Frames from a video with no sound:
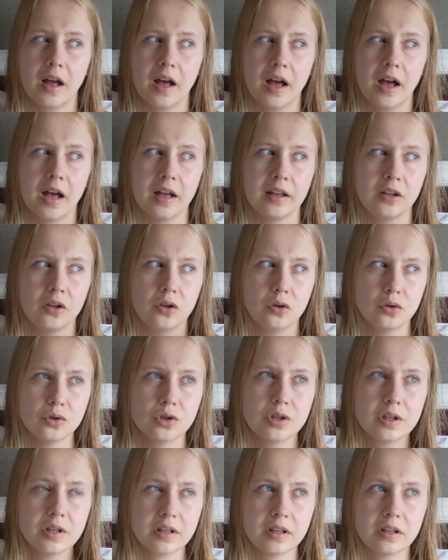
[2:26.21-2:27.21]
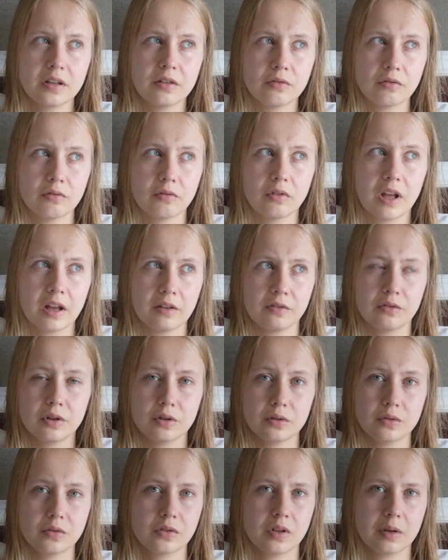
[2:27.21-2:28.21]
I usually have
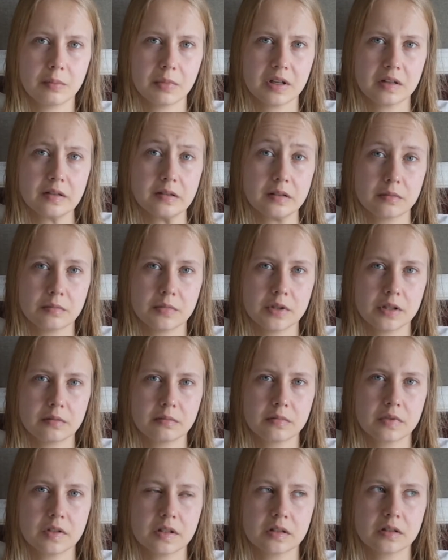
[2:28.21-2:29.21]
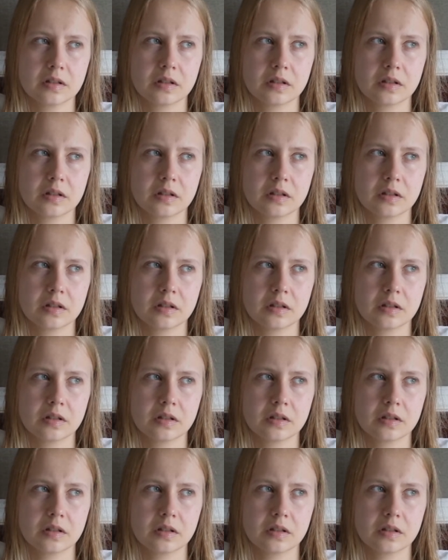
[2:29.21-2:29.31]
those MS symptoms.